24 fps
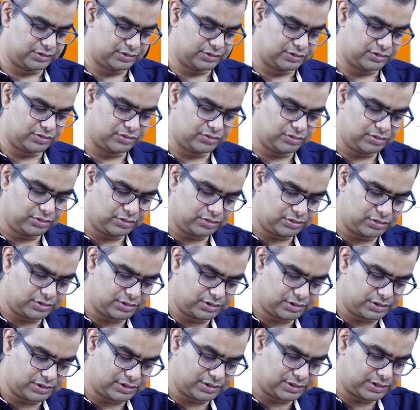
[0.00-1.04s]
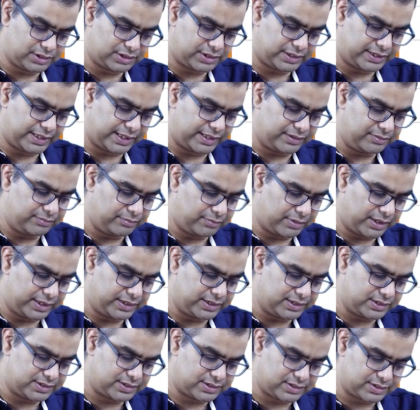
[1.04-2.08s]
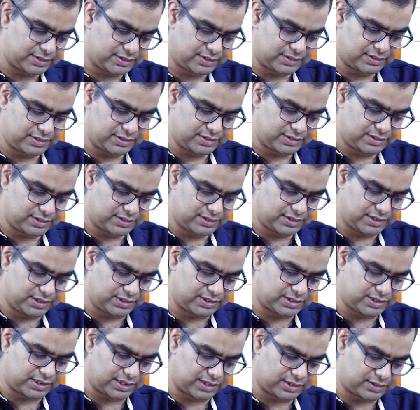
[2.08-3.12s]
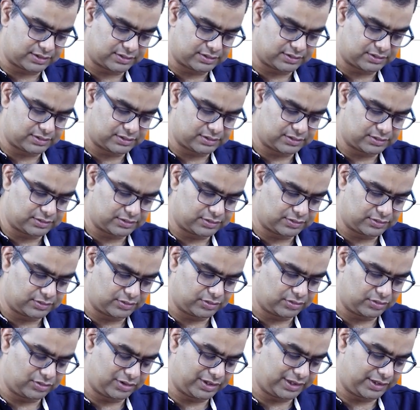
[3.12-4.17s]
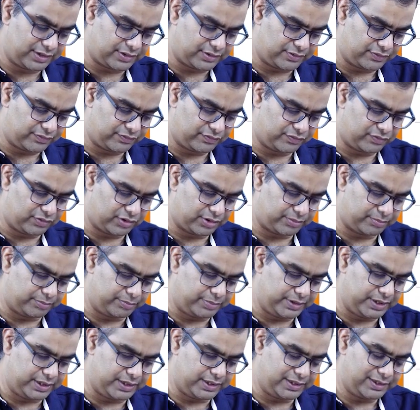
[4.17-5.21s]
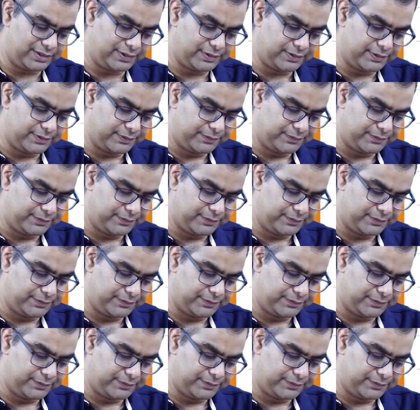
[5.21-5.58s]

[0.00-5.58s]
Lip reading: So 10 minus C star, okay. For B,